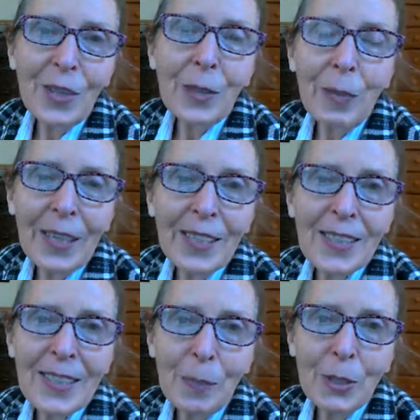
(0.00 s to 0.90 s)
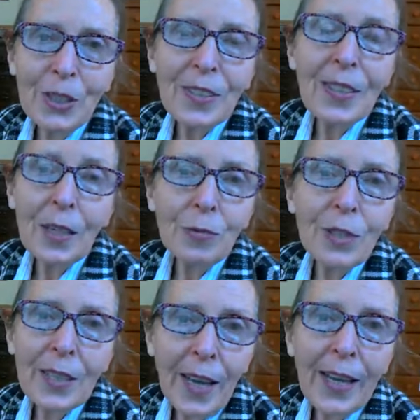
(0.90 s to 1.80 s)
Great Pain Deception, and I
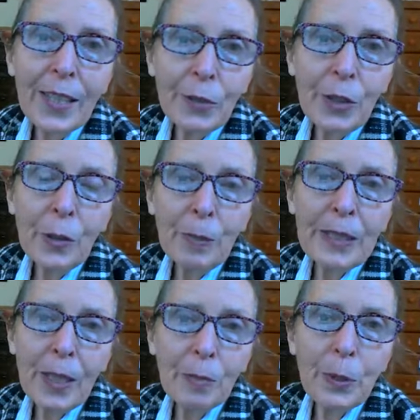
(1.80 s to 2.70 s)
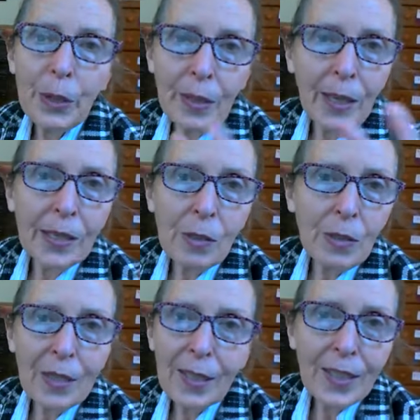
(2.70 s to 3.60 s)
really highly recommend that book. I
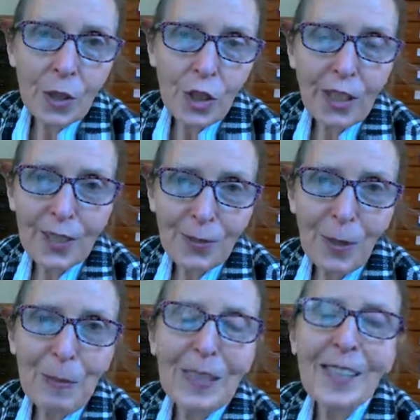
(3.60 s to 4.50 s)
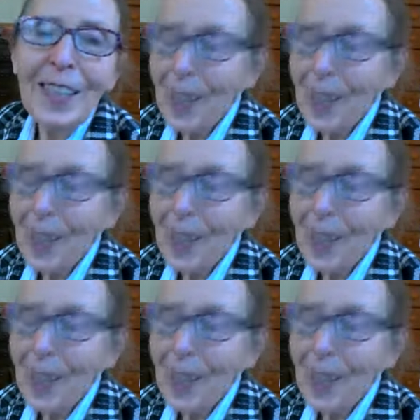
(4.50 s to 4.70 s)
don't get any shares from it.